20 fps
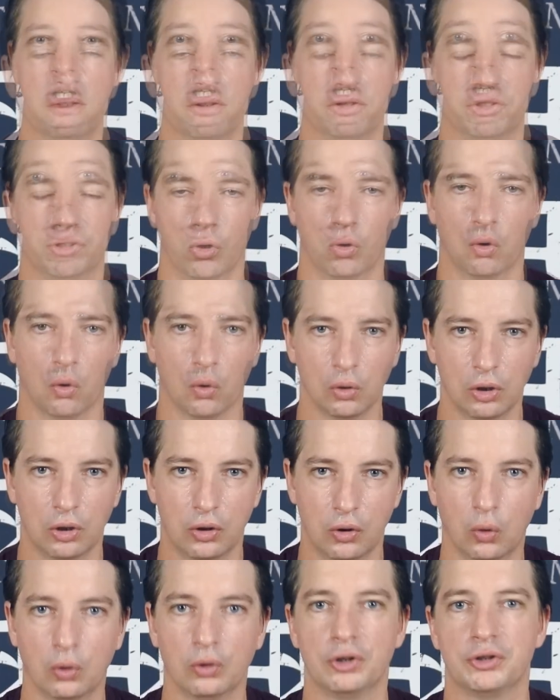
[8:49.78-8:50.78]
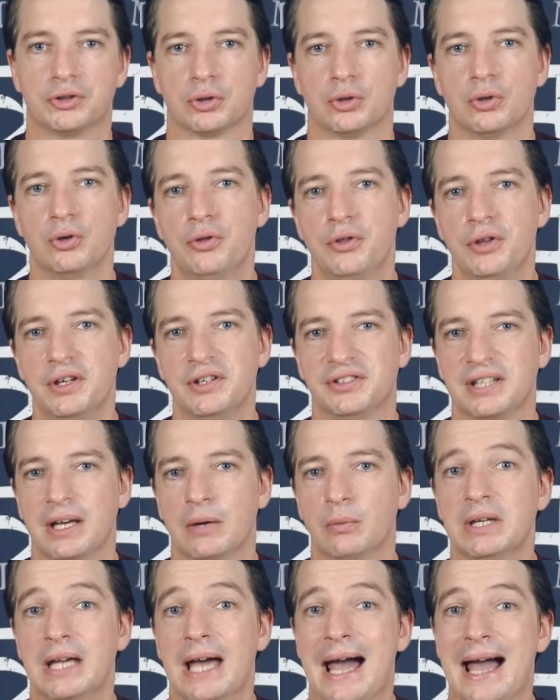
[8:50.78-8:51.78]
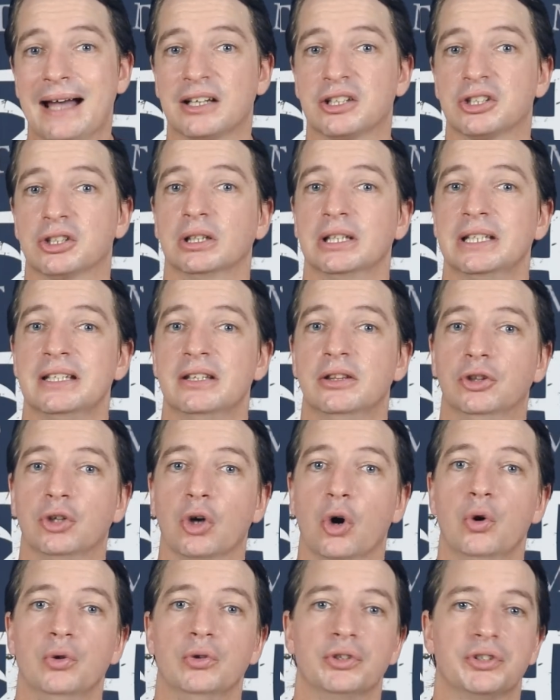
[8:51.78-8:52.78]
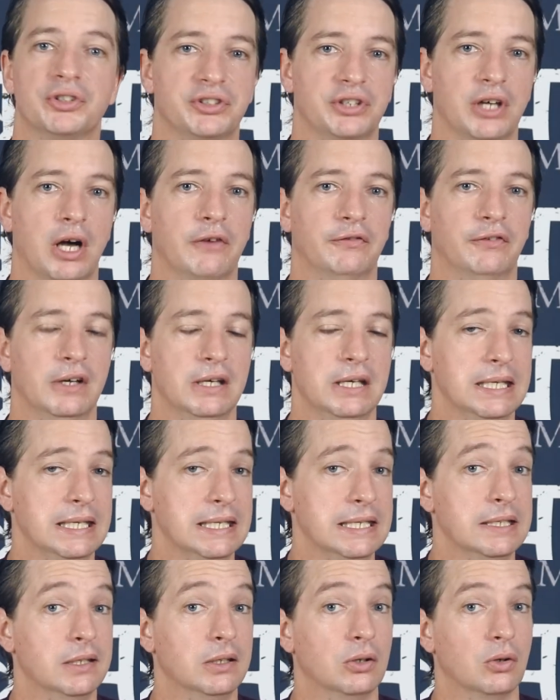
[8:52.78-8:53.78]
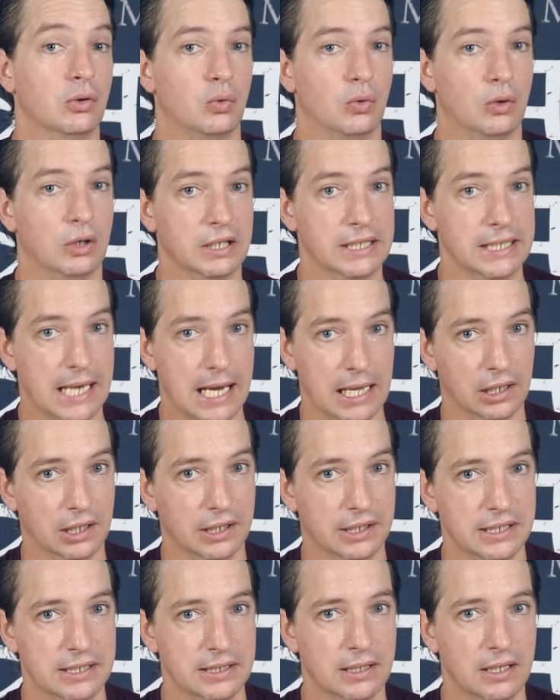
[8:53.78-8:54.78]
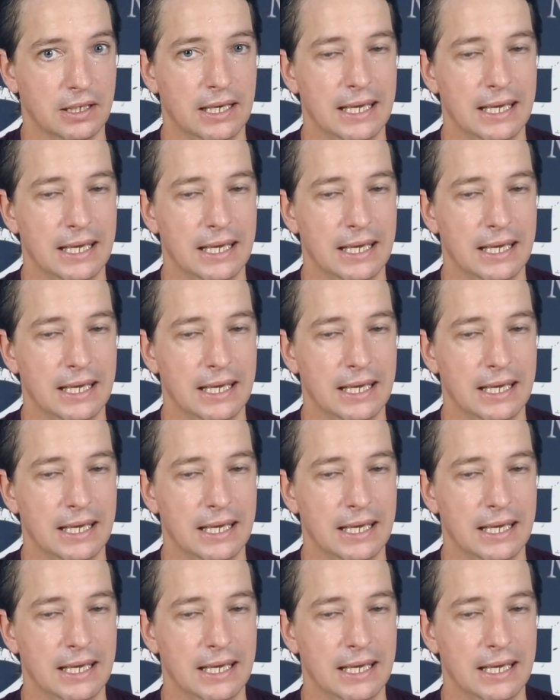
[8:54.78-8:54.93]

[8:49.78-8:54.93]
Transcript: So all in all, the truth is that we actually don't suffer in reality.